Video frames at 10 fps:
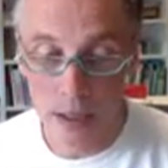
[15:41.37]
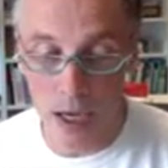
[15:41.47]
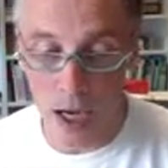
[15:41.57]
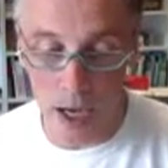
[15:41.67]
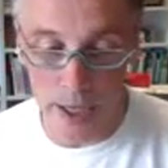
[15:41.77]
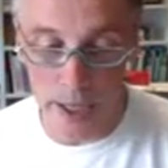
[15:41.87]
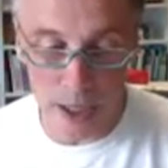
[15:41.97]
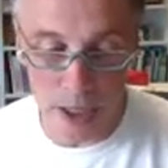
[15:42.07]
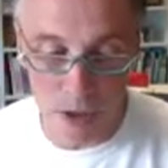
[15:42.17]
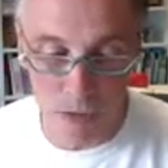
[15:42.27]

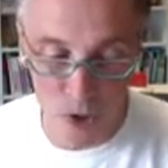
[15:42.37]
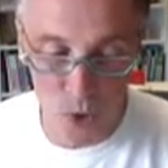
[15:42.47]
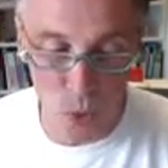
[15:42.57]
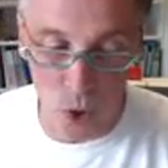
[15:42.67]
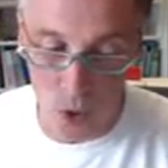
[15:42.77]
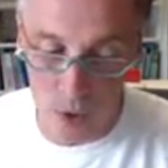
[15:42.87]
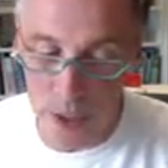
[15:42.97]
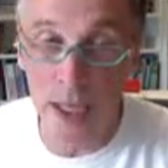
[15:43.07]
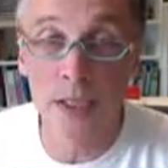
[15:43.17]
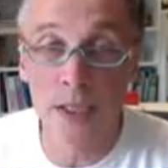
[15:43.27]
ROS world,
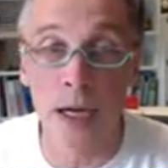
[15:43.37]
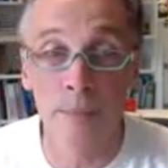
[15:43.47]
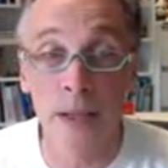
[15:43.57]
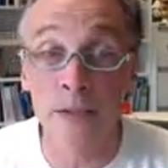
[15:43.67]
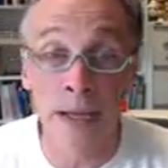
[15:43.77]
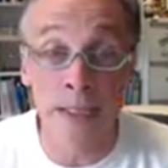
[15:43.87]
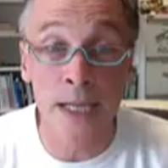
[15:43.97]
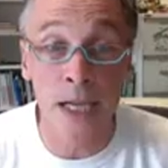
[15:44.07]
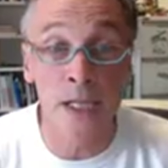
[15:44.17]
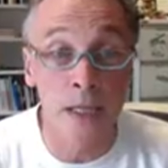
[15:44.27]
and that's a
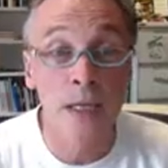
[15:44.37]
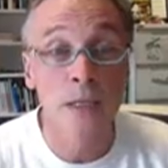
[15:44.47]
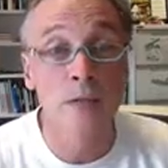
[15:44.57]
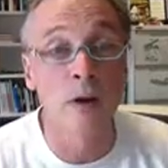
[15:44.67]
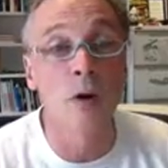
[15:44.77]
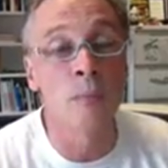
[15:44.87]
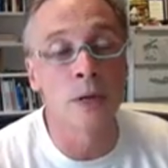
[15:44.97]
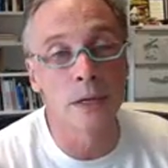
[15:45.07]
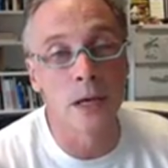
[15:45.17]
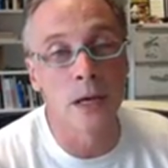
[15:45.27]
fantastic
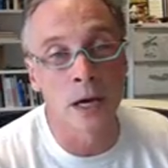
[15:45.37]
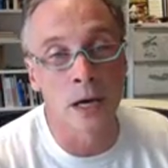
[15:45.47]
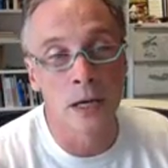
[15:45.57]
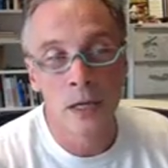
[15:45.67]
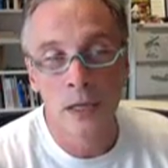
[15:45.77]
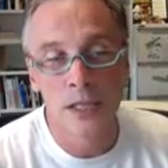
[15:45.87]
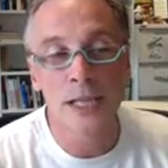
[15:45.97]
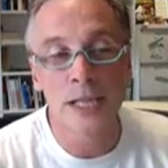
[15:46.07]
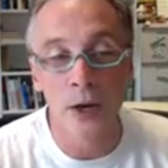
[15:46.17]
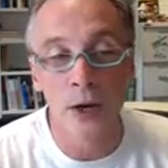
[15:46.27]
development. To
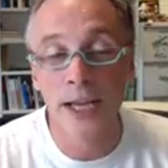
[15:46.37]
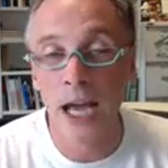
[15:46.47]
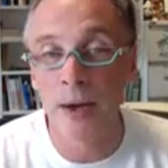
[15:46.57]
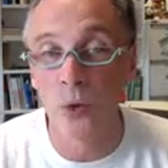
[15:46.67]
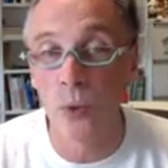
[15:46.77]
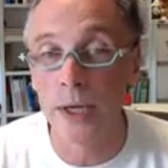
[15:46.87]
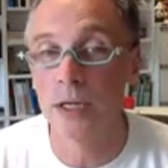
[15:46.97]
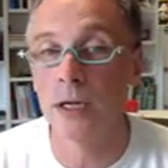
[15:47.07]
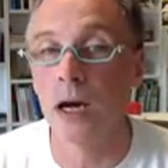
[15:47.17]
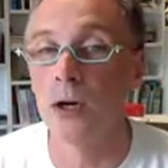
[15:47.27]
say, it only came out a week
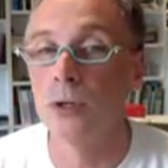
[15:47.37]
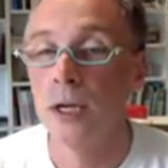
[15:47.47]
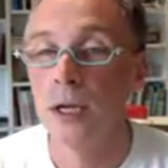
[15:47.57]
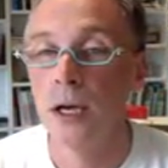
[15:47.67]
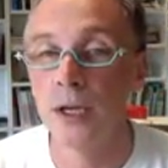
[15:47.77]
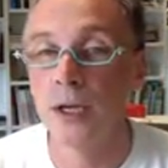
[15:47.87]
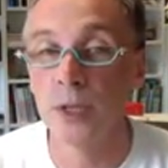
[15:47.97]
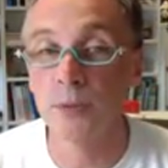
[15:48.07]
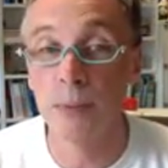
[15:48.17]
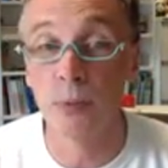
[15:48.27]
ago. I think
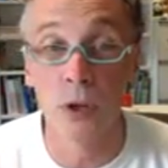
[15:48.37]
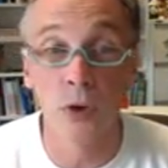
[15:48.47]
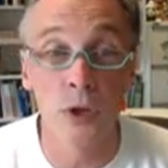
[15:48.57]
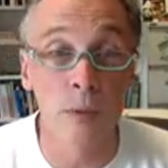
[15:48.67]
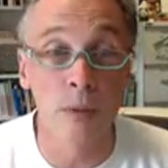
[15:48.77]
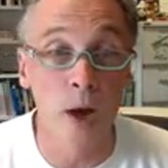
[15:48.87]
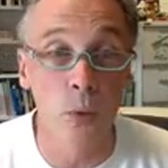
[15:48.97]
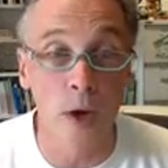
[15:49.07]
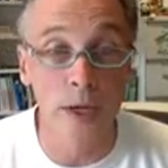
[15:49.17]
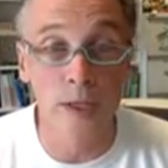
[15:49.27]
once people learn about
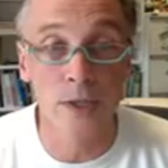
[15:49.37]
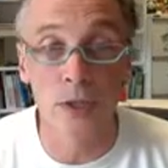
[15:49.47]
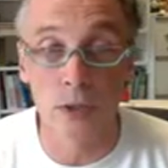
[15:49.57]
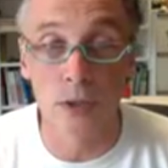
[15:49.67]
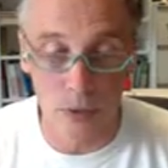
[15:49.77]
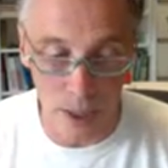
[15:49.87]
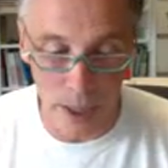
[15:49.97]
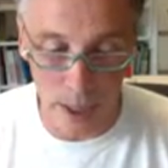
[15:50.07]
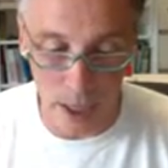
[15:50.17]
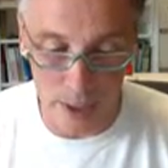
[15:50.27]
what it can do,
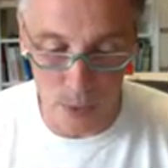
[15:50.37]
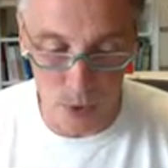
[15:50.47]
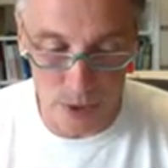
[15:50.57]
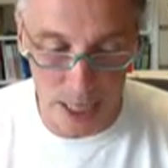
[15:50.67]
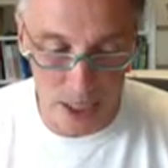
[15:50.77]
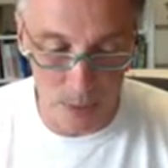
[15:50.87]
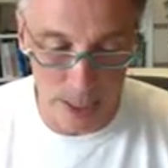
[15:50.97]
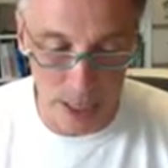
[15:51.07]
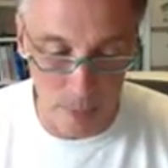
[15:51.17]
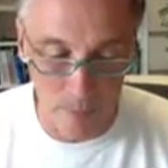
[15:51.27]
it will start to
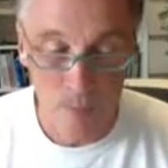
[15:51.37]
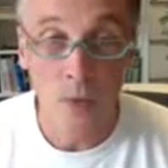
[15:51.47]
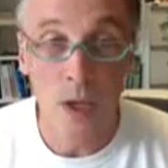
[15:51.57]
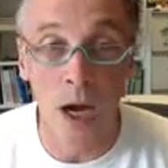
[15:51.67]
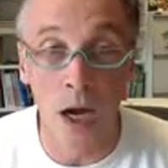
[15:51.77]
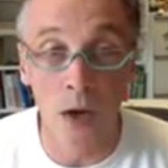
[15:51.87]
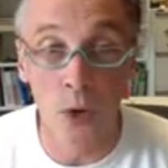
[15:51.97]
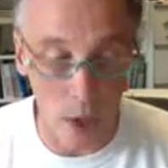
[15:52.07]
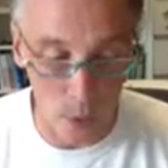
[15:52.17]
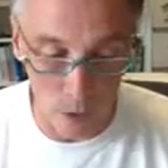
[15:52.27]
become
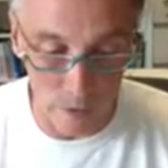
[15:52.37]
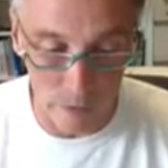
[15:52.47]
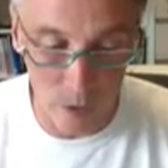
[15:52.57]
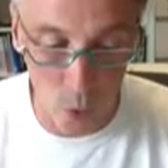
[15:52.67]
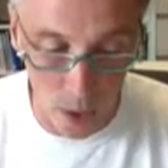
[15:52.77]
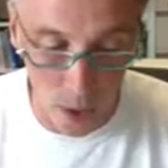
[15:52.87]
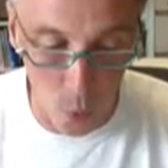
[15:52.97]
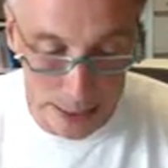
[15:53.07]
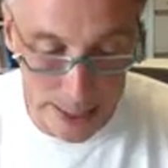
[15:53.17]
quite widely